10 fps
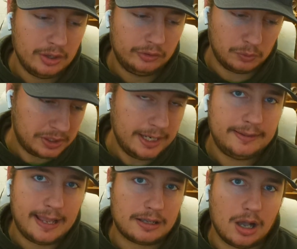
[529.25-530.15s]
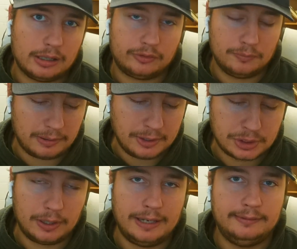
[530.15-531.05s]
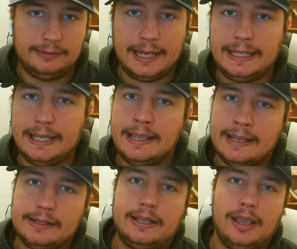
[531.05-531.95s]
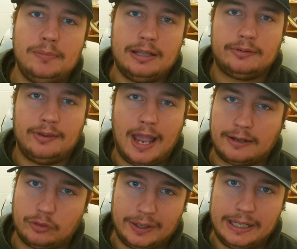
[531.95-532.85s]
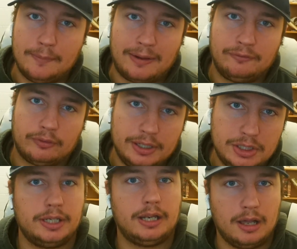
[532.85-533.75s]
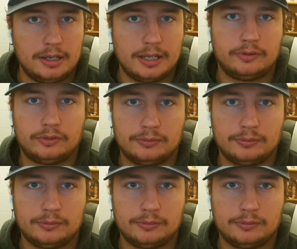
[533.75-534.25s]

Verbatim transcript: So get that constant pressure, and dang it, give me a sack so I can get my free chicken nuggets.